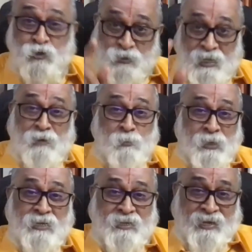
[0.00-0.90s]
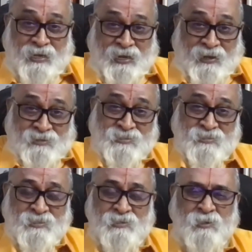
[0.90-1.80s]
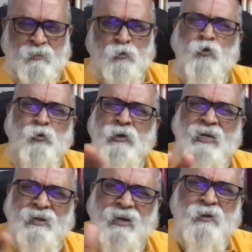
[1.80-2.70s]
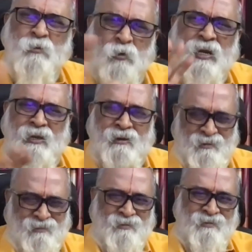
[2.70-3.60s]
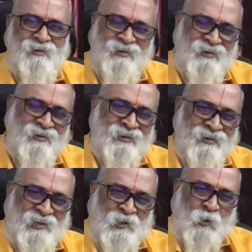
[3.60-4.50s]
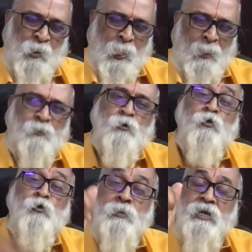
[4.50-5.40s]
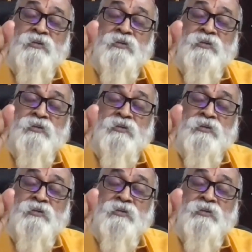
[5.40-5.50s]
So that being the case, you need not worry. You